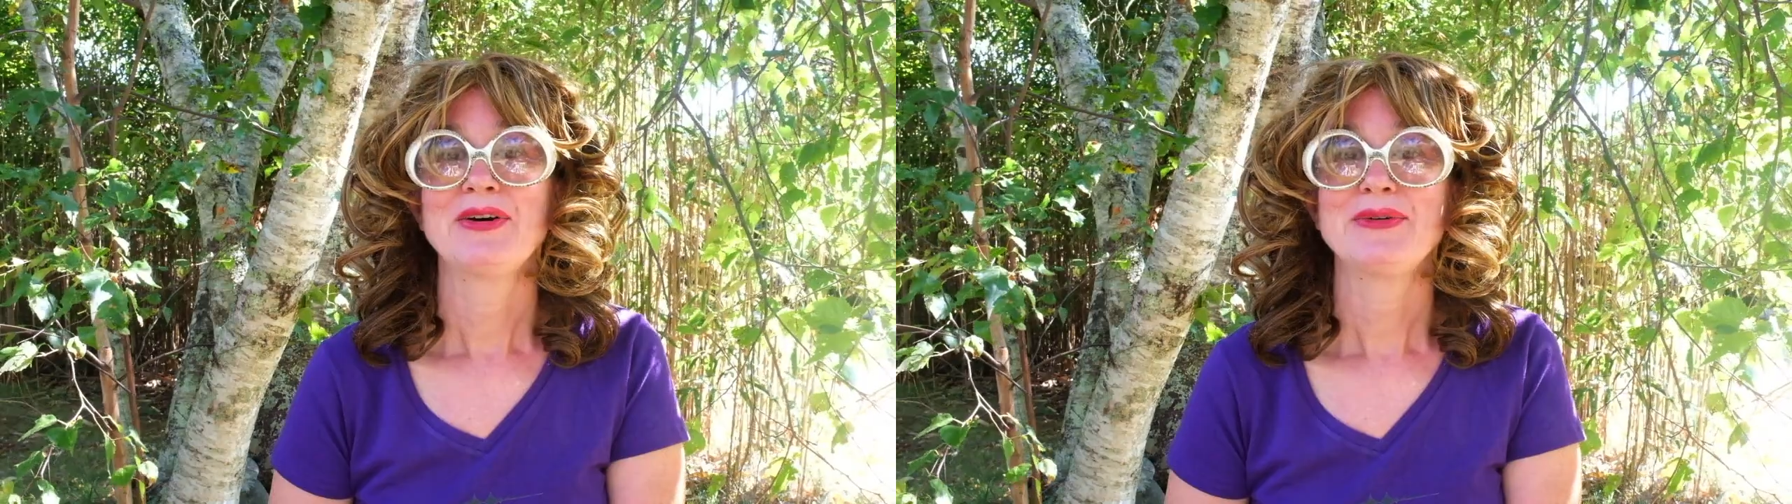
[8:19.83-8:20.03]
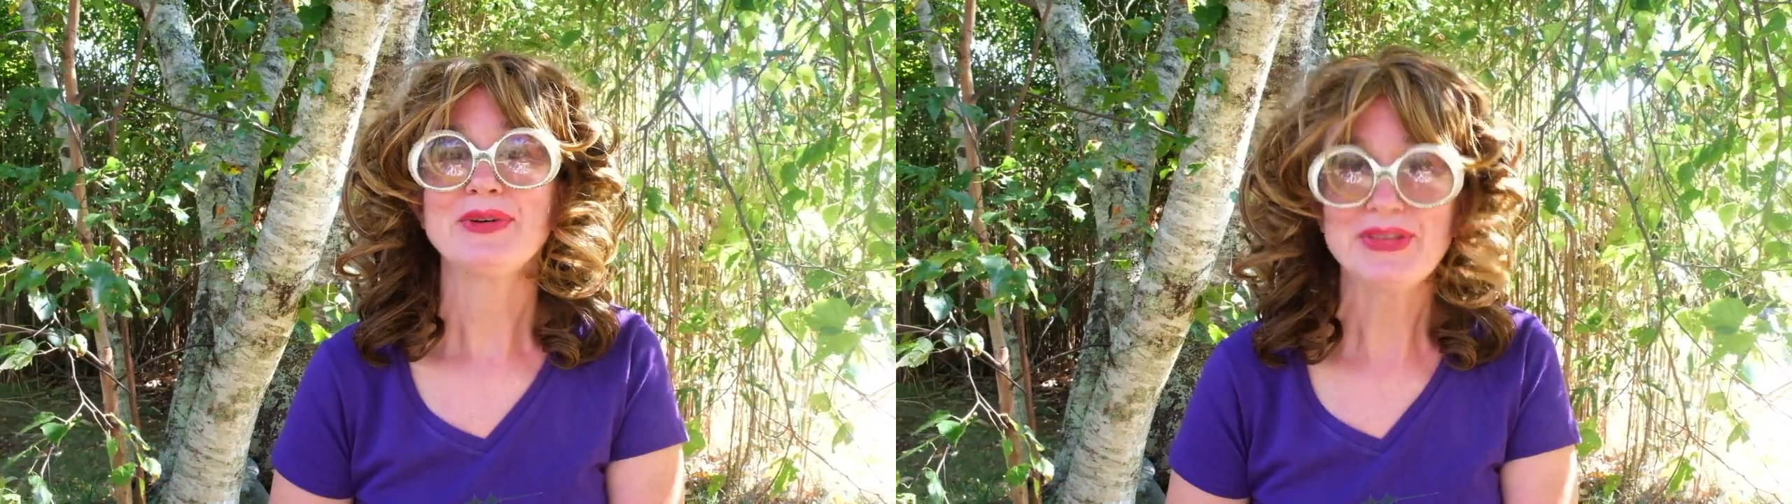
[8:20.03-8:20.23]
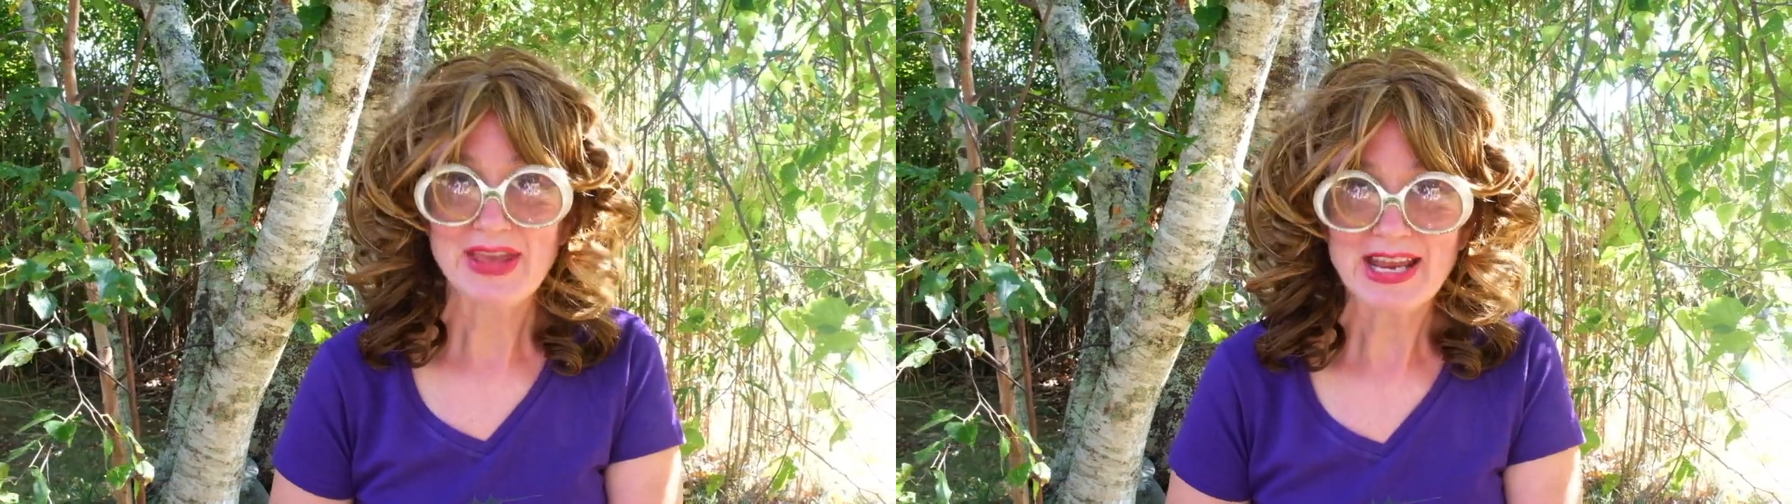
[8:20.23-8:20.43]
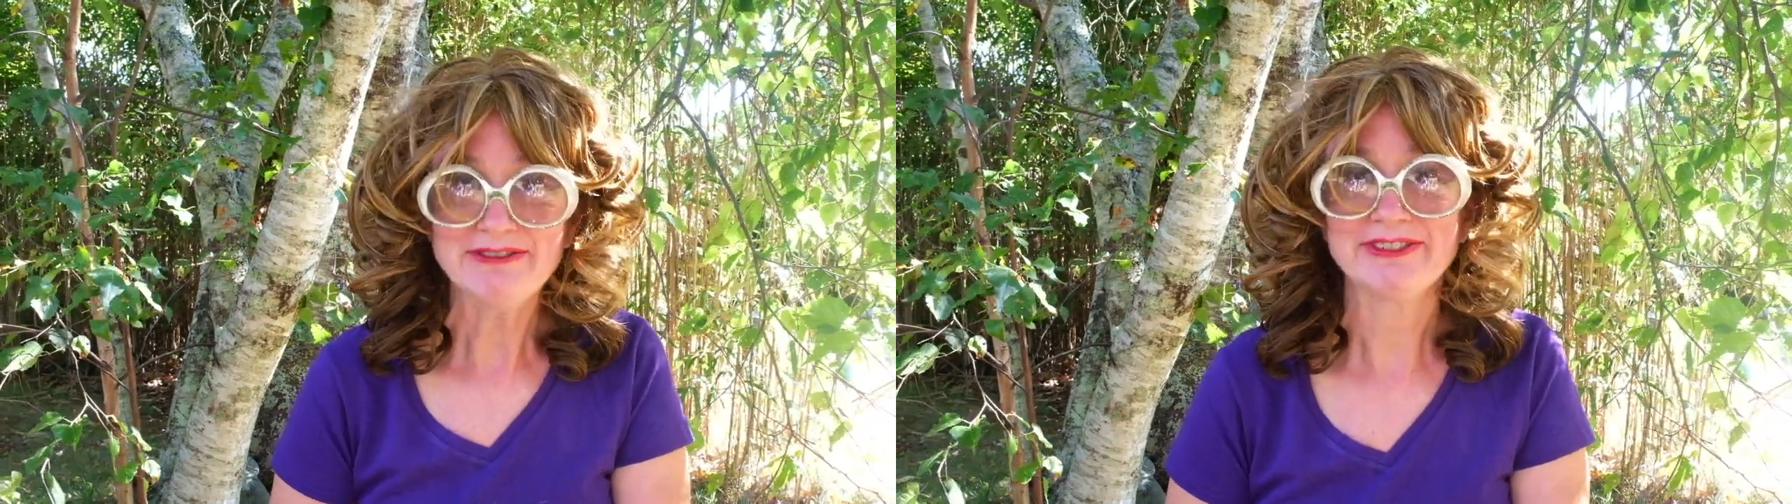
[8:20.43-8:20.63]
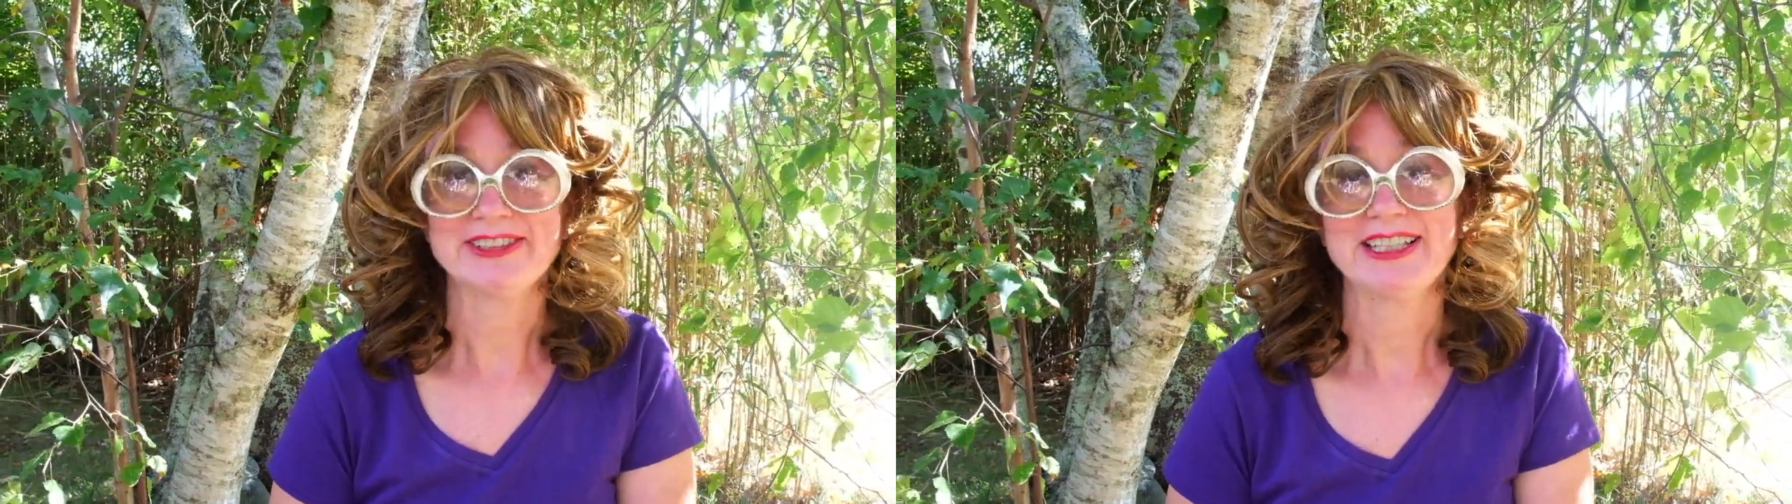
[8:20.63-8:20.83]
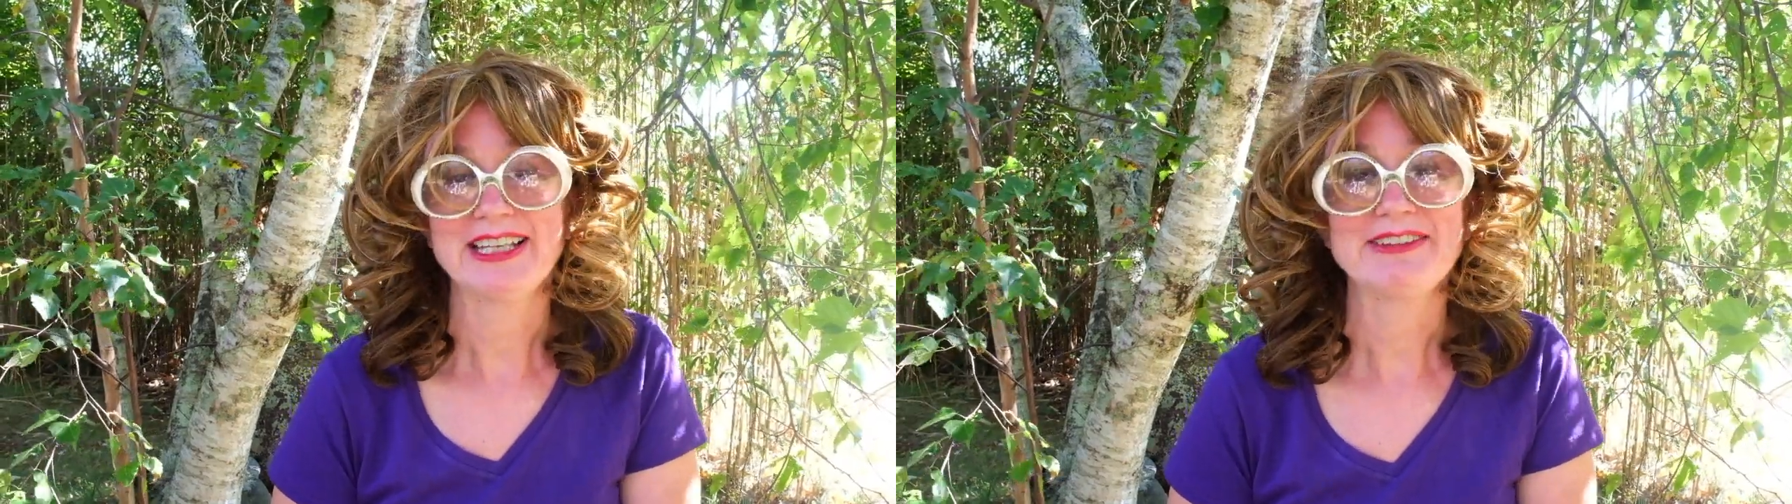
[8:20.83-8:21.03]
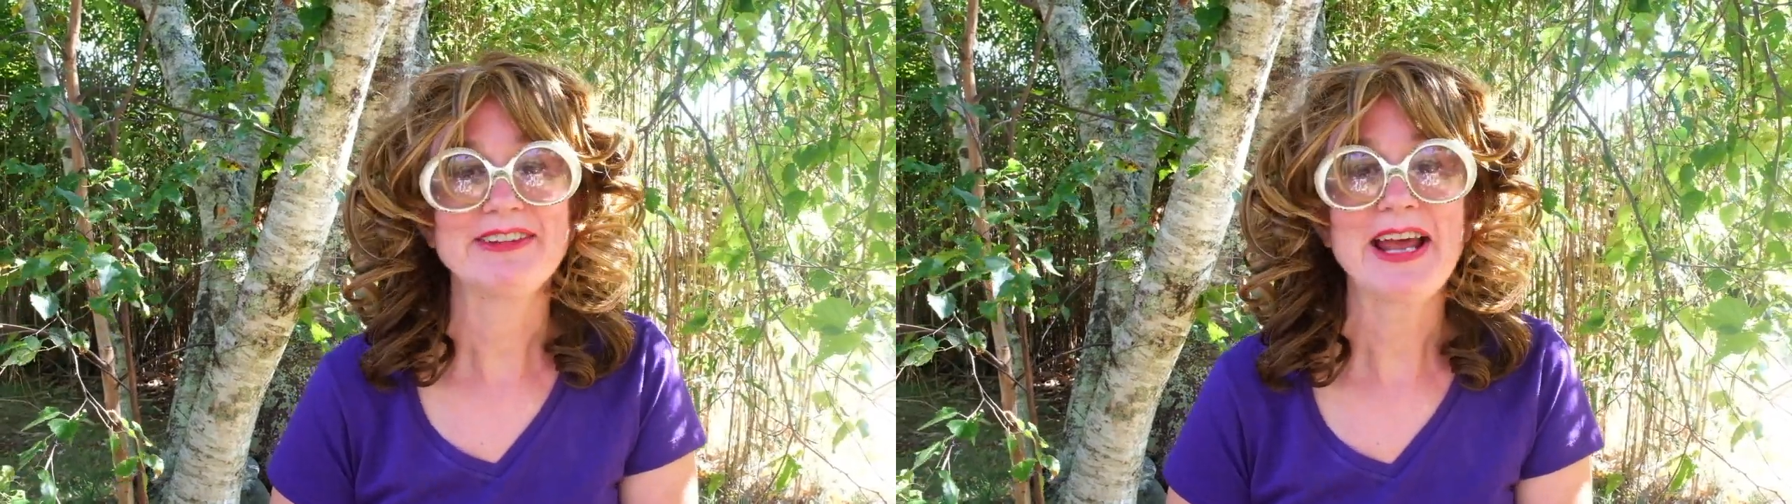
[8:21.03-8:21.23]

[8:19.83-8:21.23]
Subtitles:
Well, thankfully, given